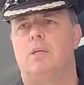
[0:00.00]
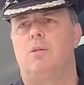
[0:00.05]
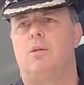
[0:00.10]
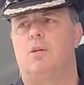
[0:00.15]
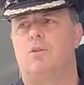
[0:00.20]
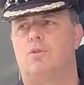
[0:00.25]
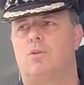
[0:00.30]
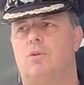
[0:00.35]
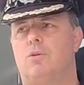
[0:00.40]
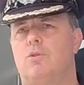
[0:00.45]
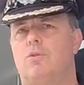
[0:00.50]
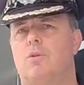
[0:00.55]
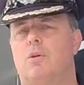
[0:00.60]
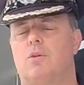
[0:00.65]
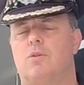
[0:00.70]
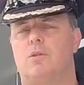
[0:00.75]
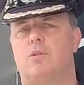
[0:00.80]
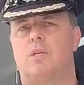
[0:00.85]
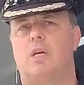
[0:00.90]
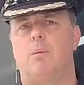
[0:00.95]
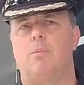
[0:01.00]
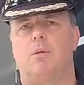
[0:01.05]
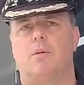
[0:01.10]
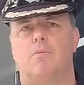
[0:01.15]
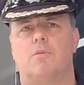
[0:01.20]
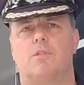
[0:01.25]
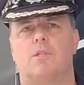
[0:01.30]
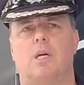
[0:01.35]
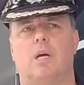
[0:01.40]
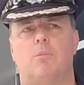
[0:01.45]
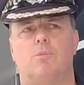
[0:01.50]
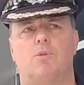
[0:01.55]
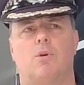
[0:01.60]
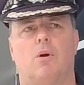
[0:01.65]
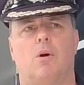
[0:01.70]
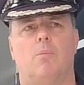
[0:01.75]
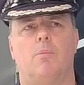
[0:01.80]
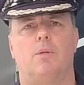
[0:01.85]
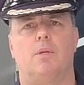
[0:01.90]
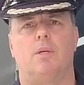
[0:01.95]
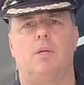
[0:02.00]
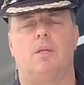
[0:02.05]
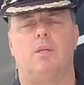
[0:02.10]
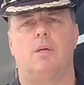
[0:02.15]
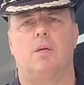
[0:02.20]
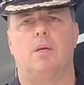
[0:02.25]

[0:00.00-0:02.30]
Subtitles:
you know, two searches happening at the same time in